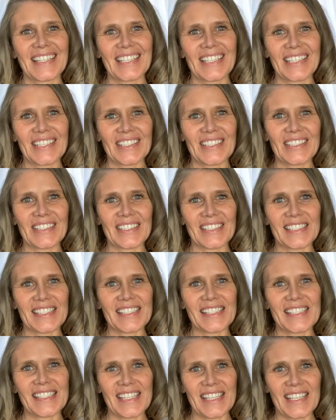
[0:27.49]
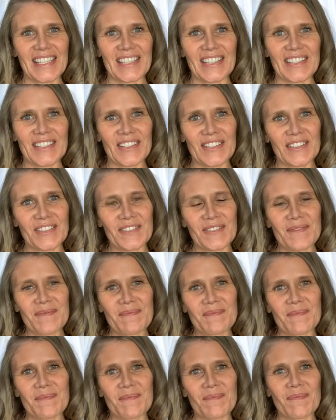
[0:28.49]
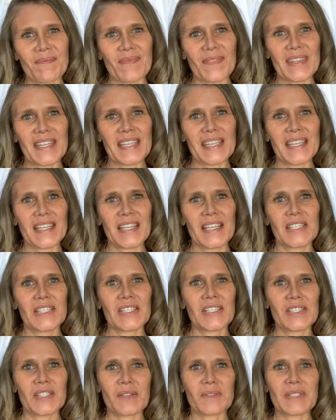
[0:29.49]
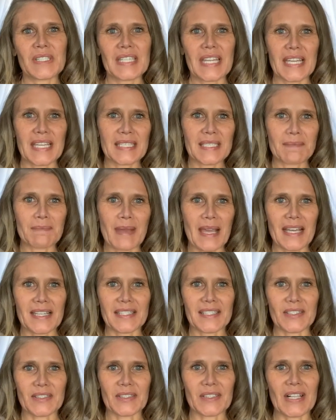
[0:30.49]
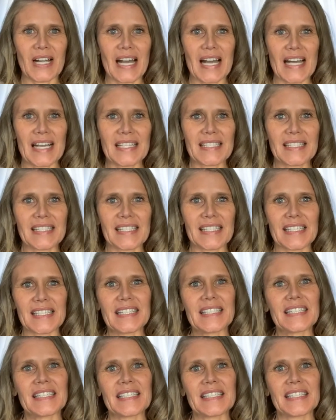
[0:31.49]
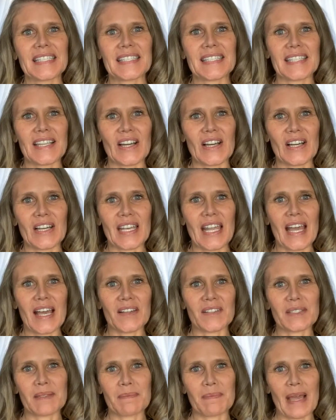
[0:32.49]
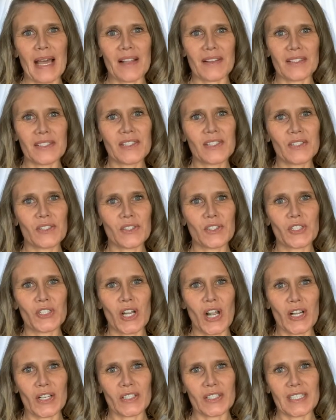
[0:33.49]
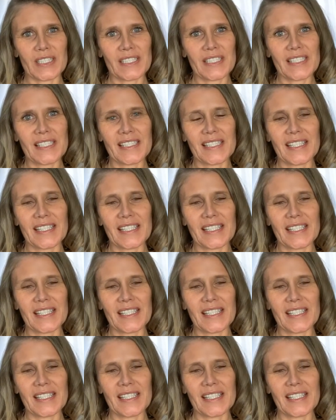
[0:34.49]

Good seeing you. So today's masterclass is on how to balance your chakras